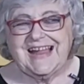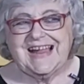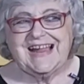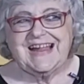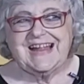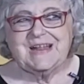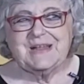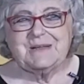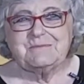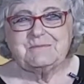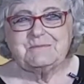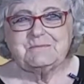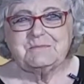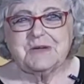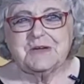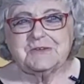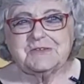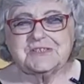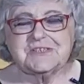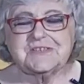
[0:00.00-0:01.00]
most of
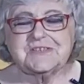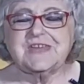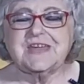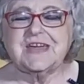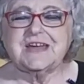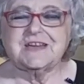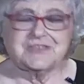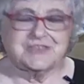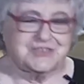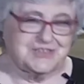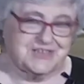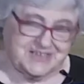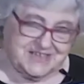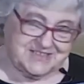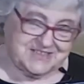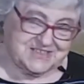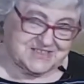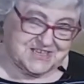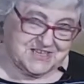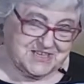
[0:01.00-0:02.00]
the action is
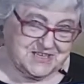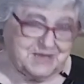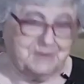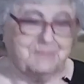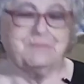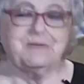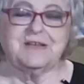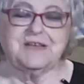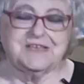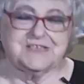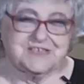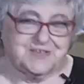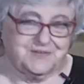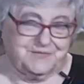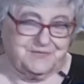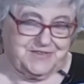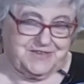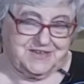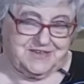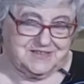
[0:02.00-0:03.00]
taking place over there
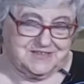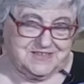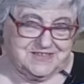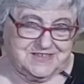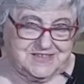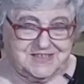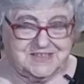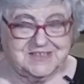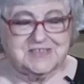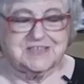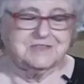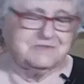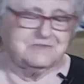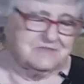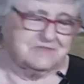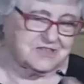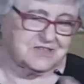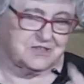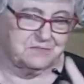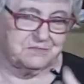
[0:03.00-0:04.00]
today. So come
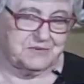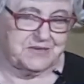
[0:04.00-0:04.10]
back with